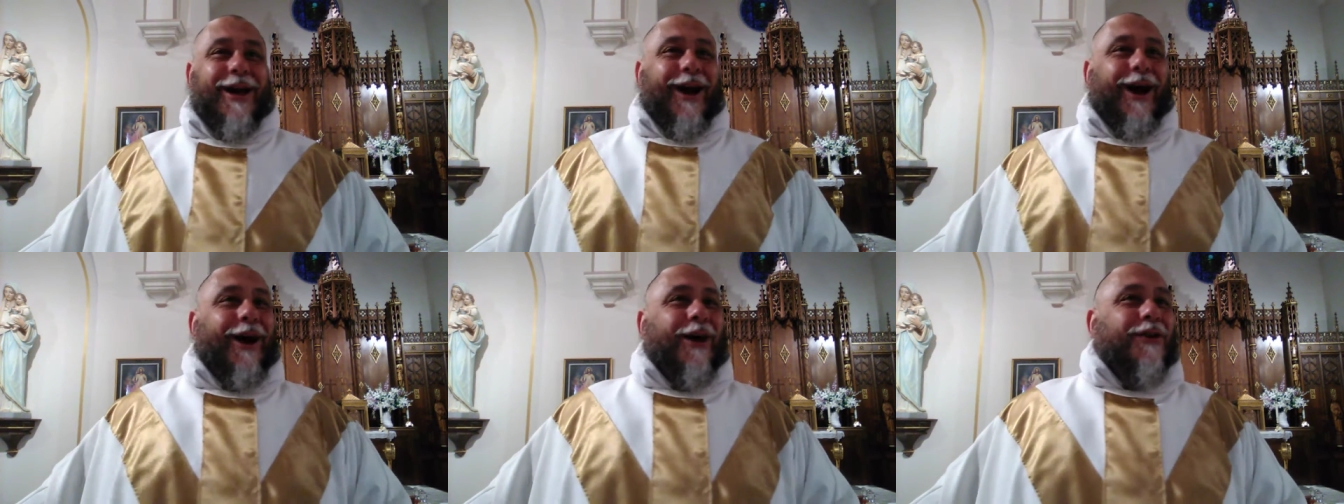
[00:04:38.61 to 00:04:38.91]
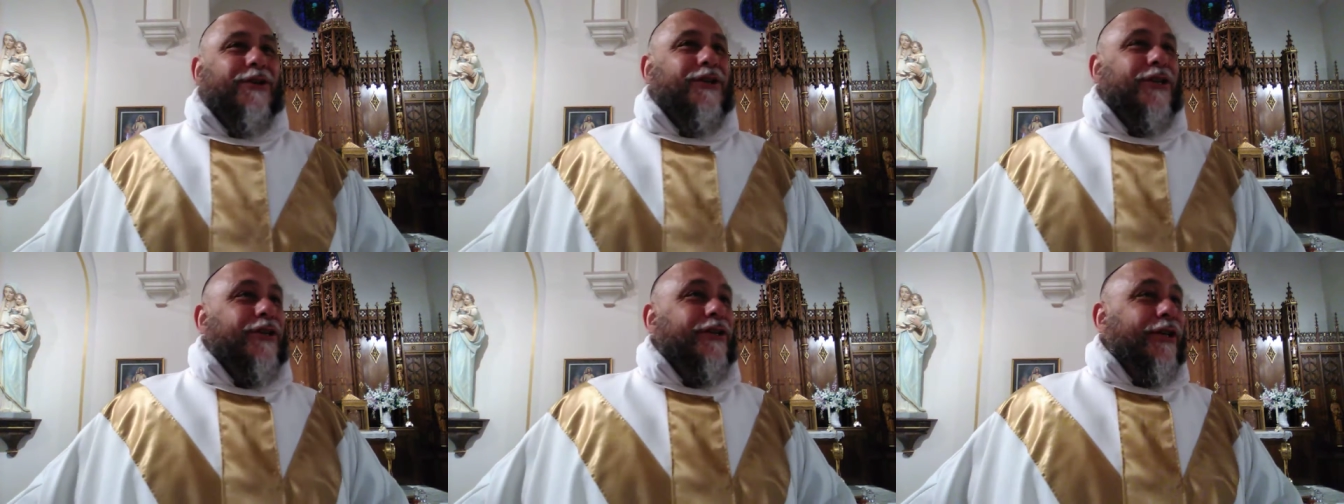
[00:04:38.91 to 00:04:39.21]
uh,
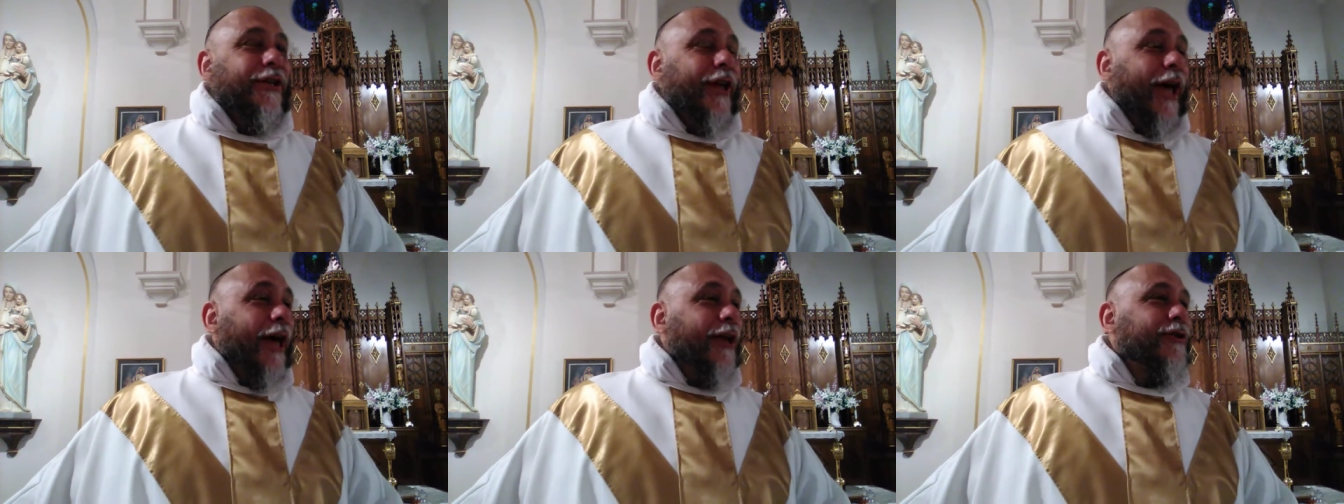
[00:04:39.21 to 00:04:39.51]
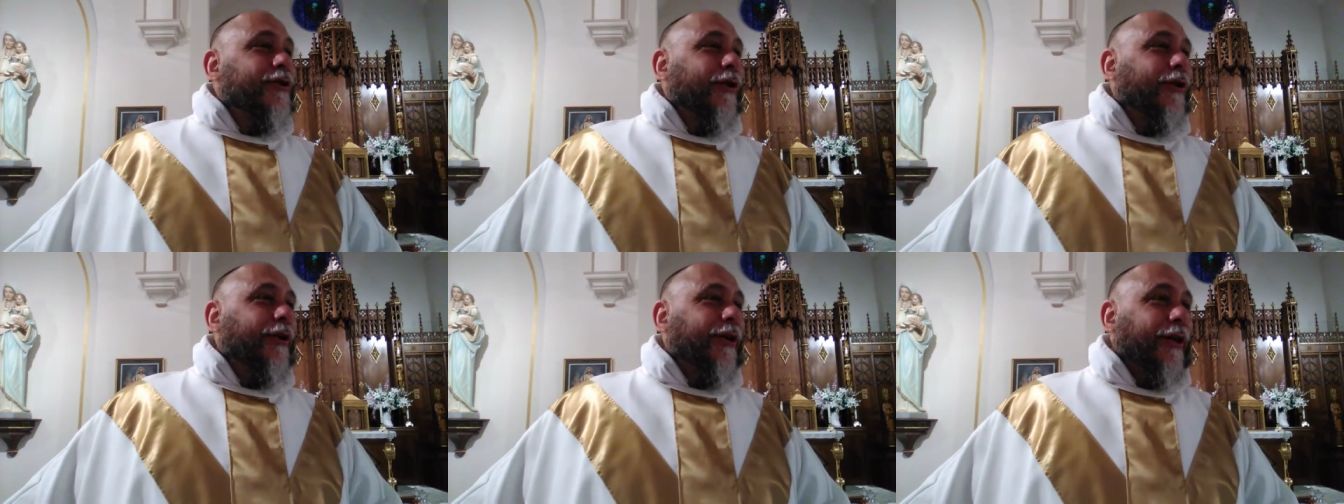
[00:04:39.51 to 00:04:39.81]
she did
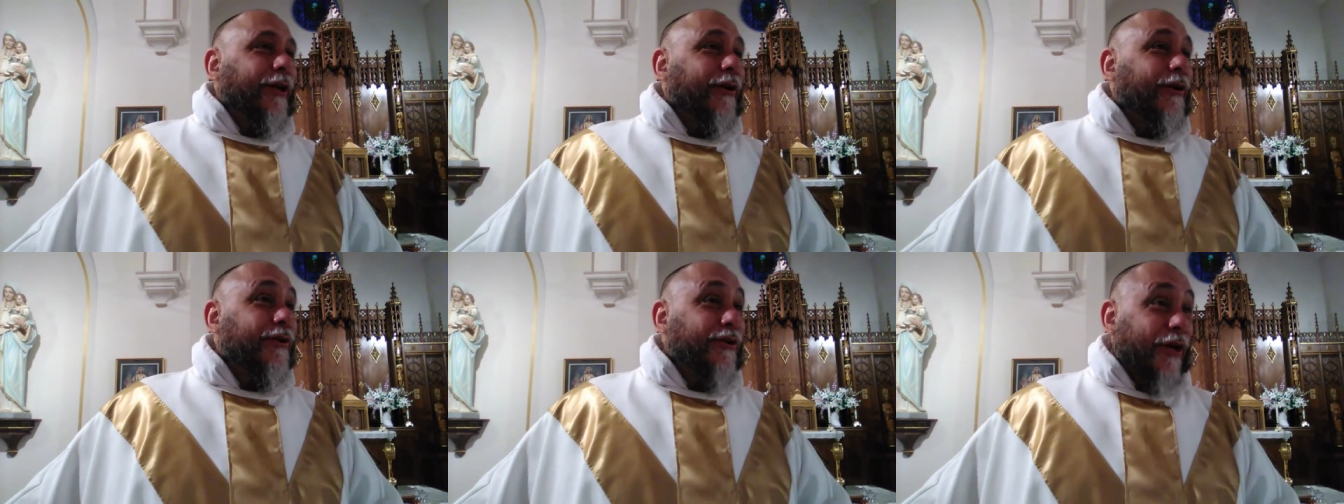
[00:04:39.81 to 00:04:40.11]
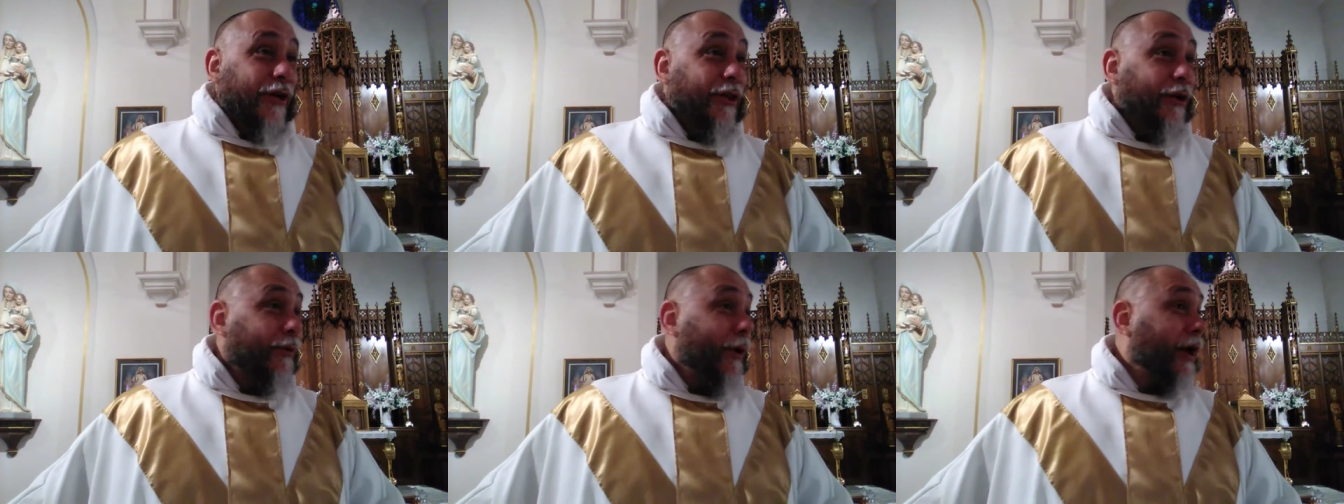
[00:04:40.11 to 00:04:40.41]
end her years,
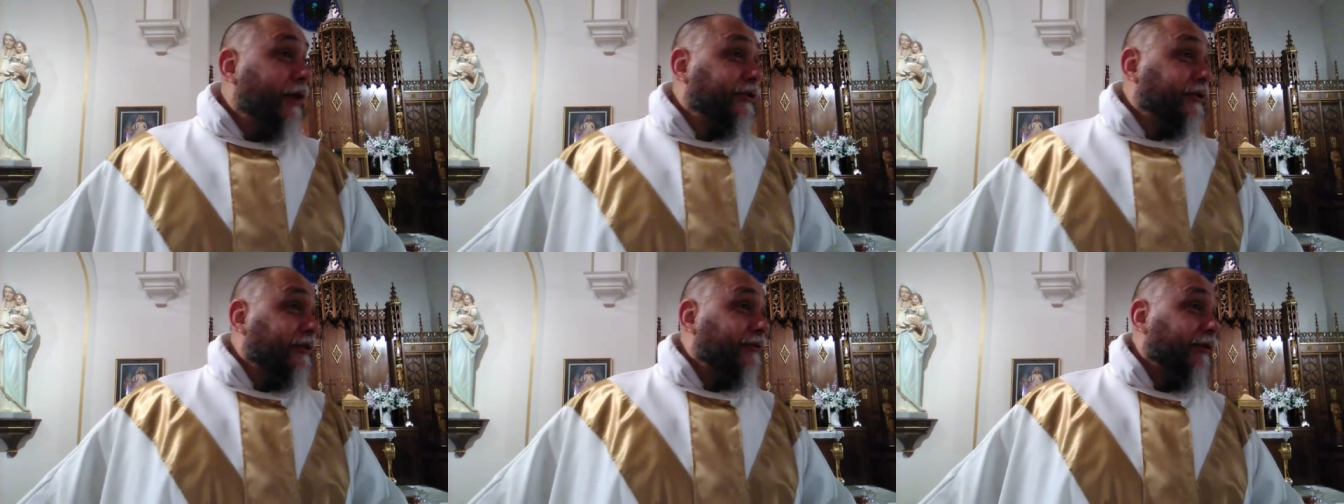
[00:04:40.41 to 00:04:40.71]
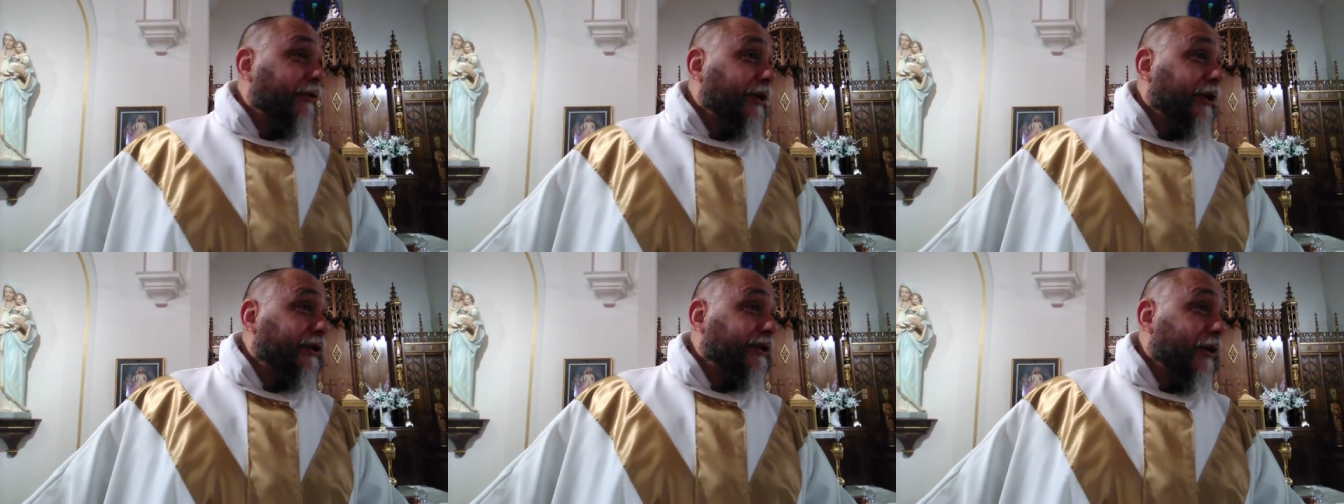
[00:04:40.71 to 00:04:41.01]
and the rest of
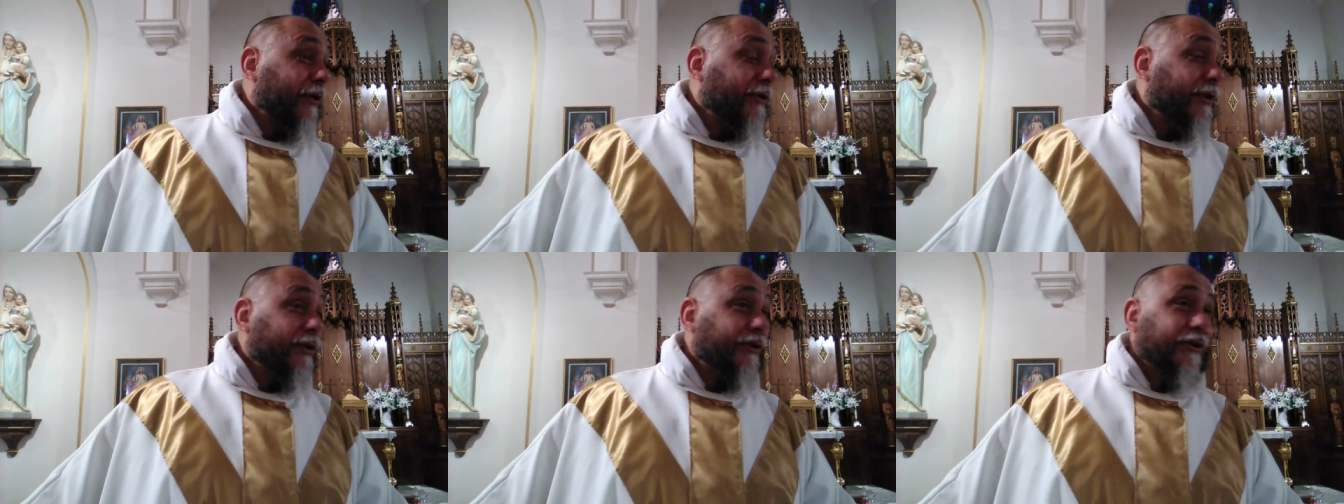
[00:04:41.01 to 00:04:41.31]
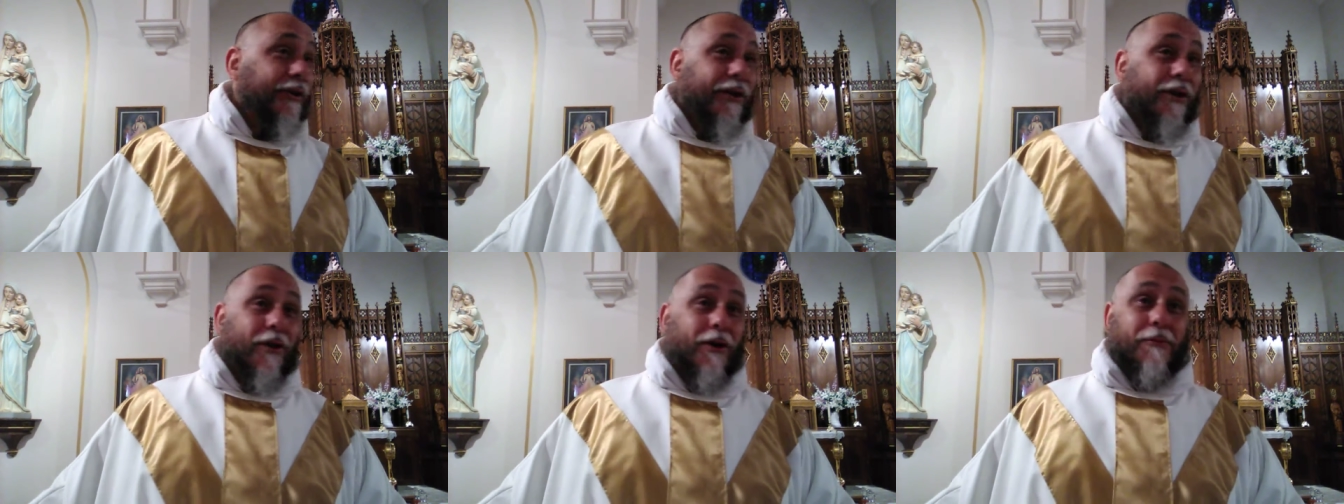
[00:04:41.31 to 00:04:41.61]
her
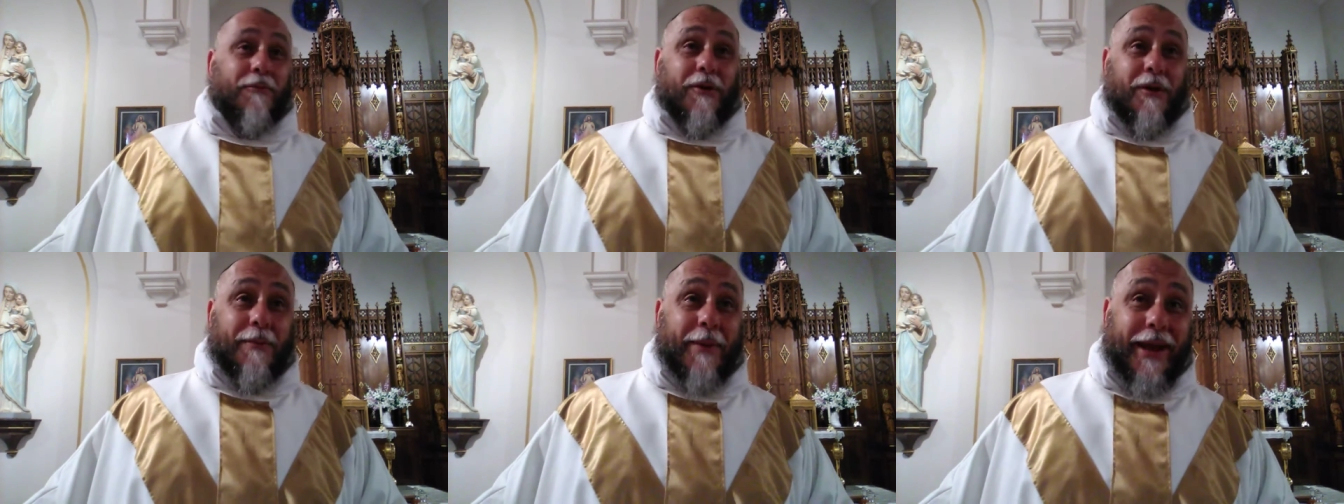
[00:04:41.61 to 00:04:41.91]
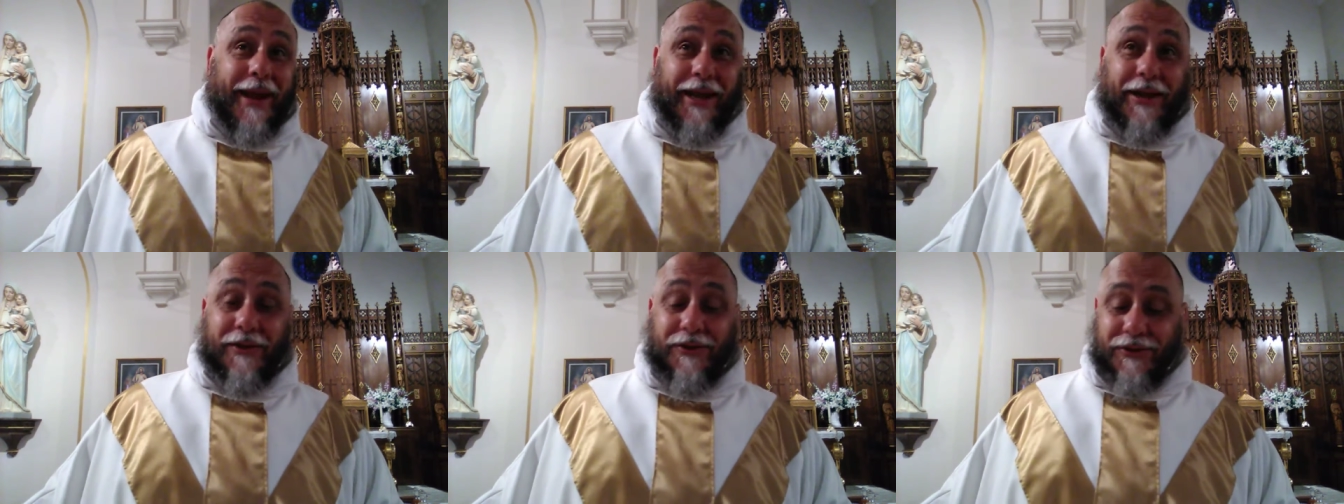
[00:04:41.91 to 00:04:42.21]
eternity, her
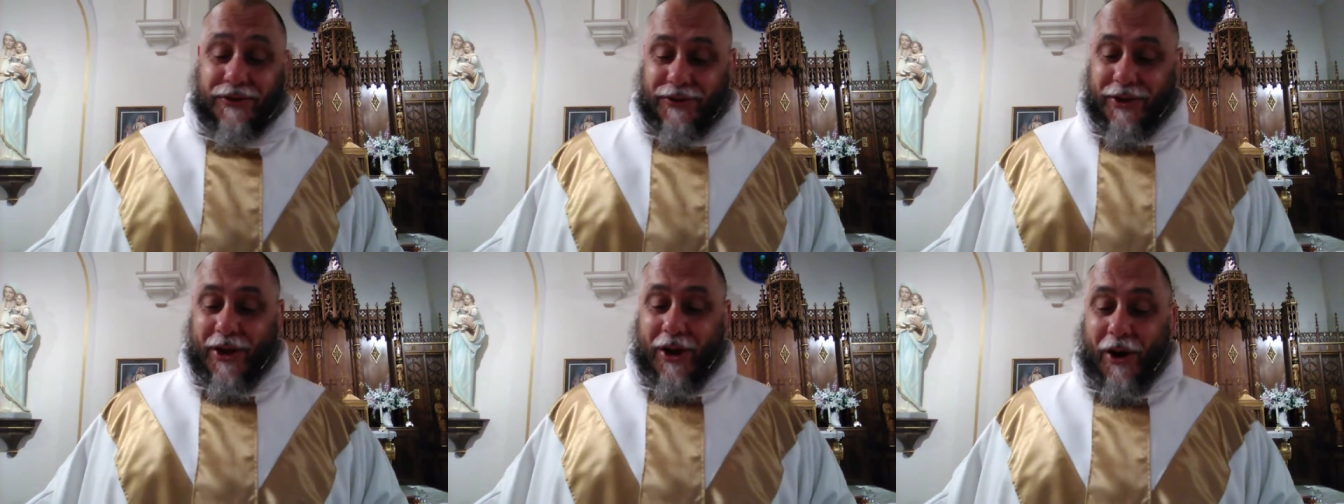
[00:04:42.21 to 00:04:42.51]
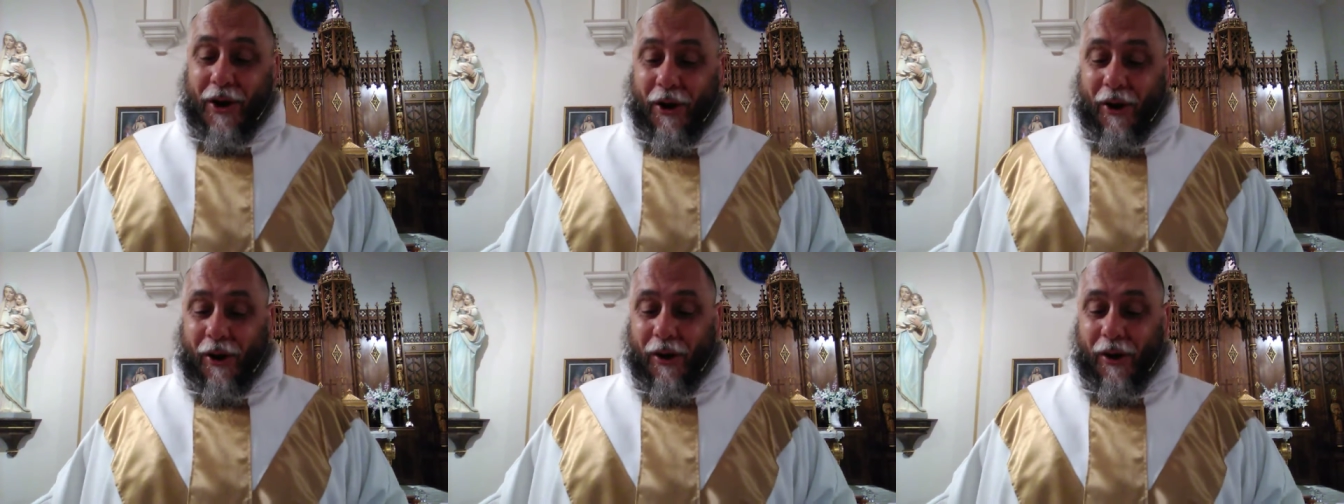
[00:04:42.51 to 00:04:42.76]
remains,